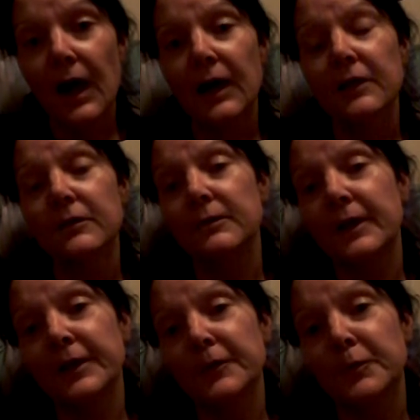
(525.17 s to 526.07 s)
I don't
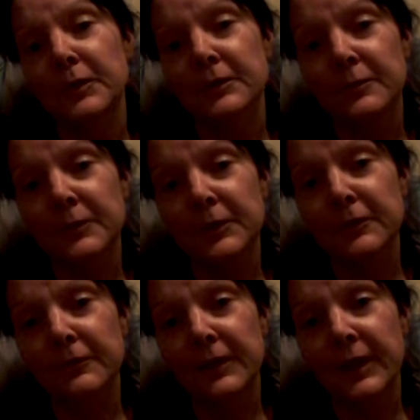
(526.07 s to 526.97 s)
care what the
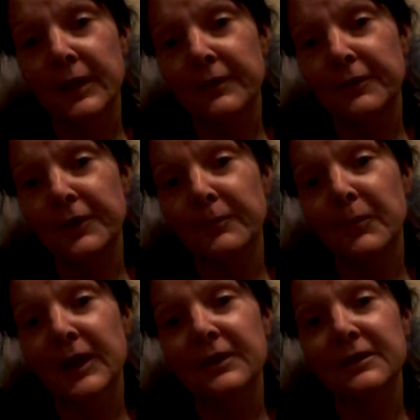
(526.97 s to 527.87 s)
world tells you
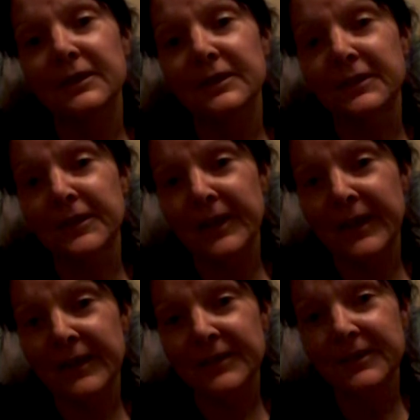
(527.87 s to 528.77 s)
about
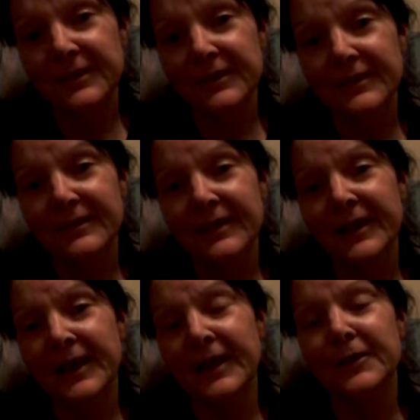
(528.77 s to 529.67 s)
success.
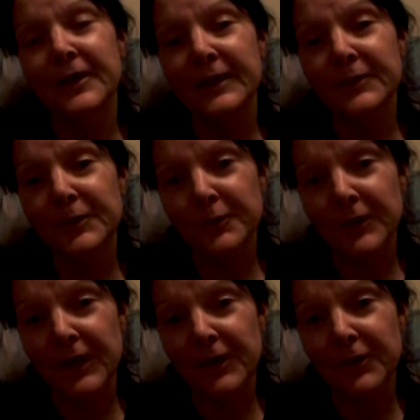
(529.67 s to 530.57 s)
They all have it
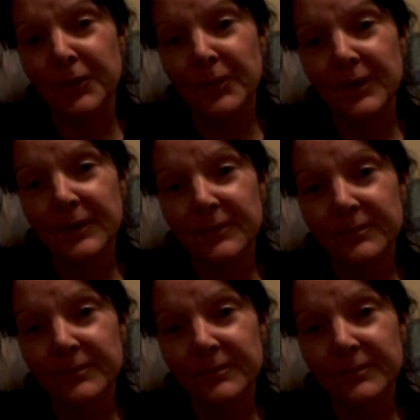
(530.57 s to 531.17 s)
wrong.